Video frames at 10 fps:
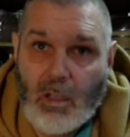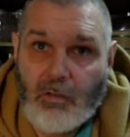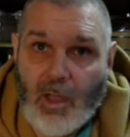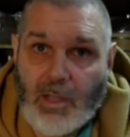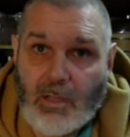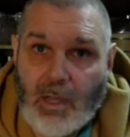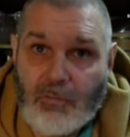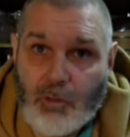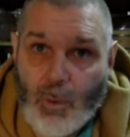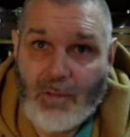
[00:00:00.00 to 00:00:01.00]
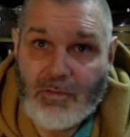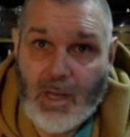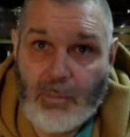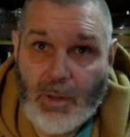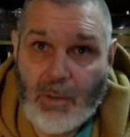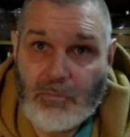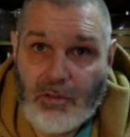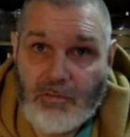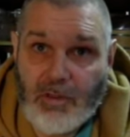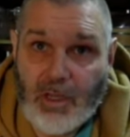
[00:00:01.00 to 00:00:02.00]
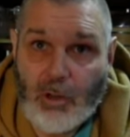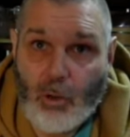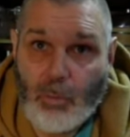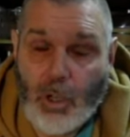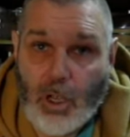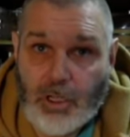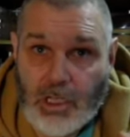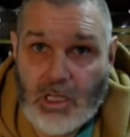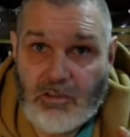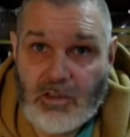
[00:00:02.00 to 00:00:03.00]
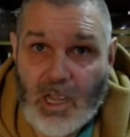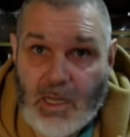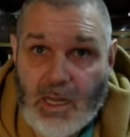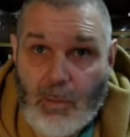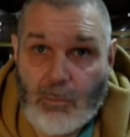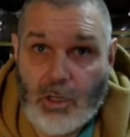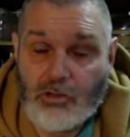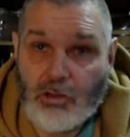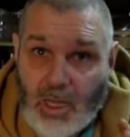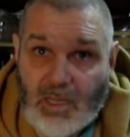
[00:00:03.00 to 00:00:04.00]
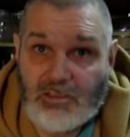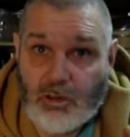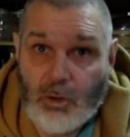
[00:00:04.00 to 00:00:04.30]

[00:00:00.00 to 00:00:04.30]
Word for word: Then if you have an epileptic fit come and you need to get in the ambulance, they'll ask you